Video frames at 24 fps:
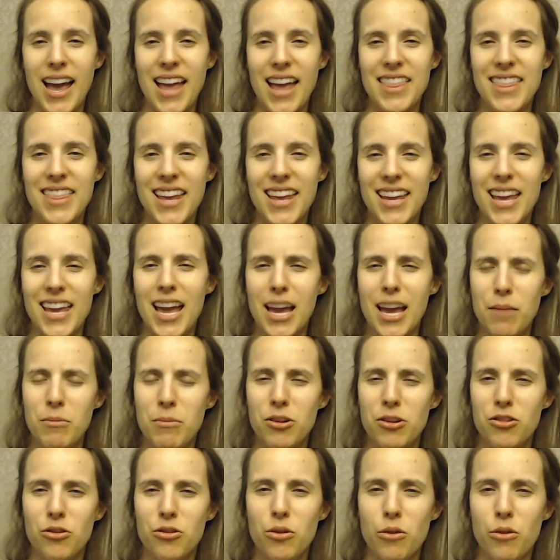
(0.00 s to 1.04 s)
And they came
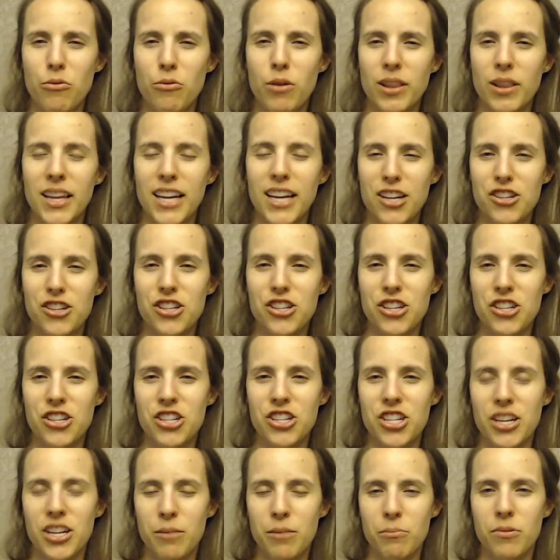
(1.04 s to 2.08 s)
into a
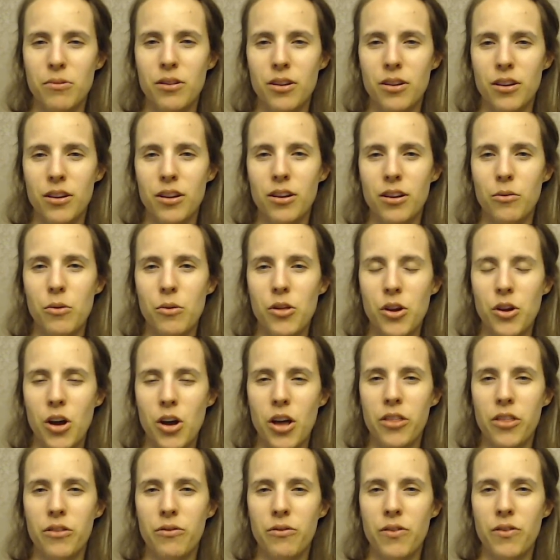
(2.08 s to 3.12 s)
relationship with
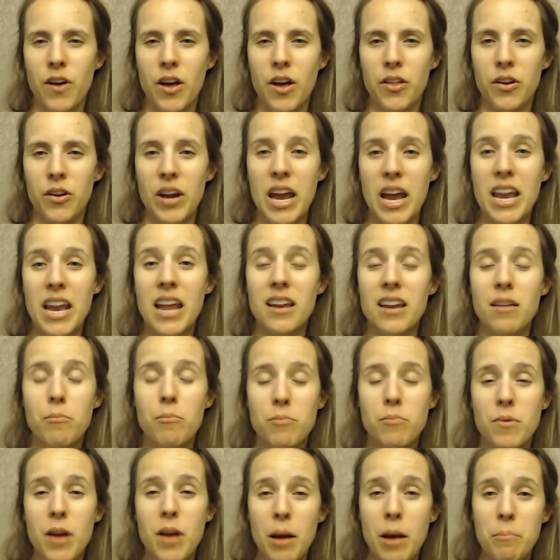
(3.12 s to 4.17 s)
God the Father and ended
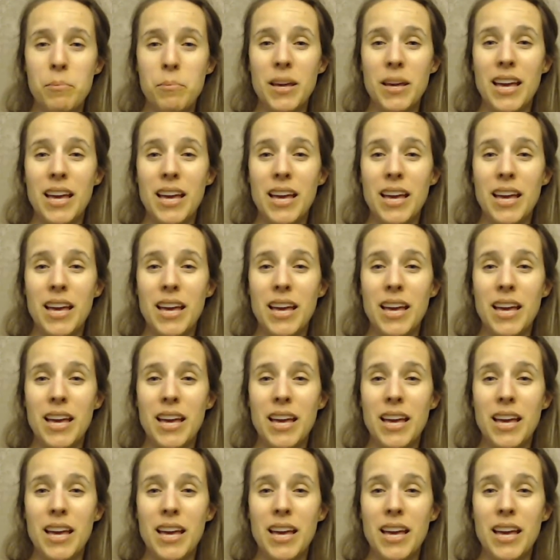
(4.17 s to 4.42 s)
up